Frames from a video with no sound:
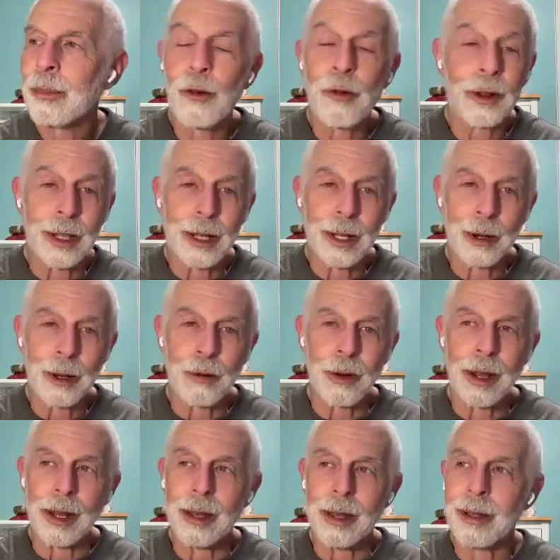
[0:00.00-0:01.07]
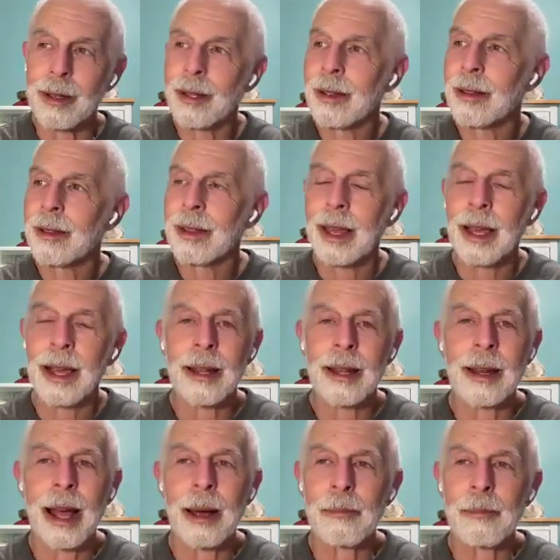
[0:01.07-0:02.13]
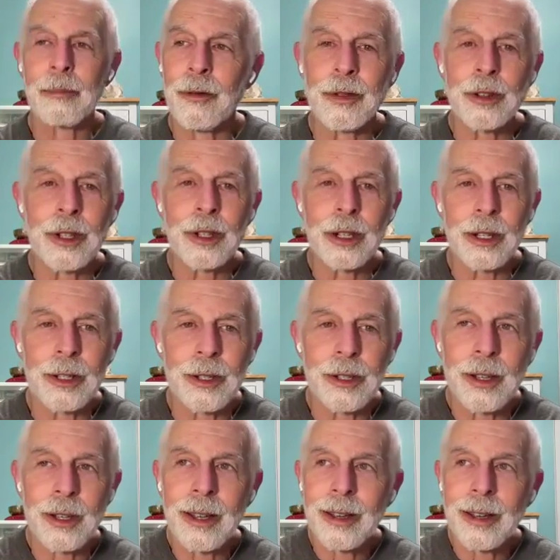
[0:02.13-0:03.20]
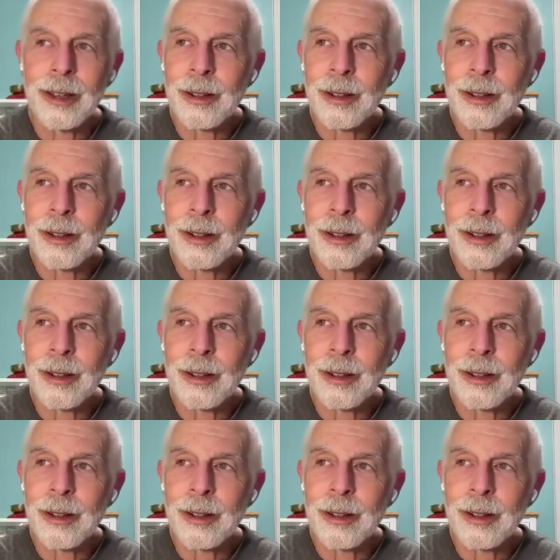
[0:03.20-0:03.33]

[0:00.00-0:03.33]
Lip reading: perfectly agree, that our preferences,